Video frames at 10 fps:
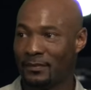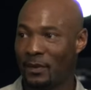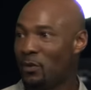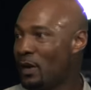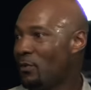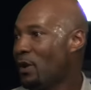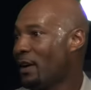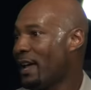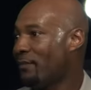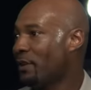And we, we
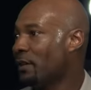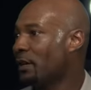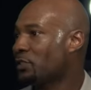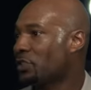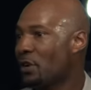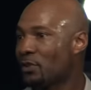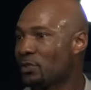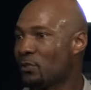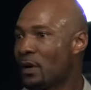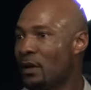ought to have a, a
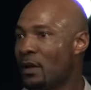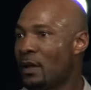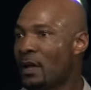church where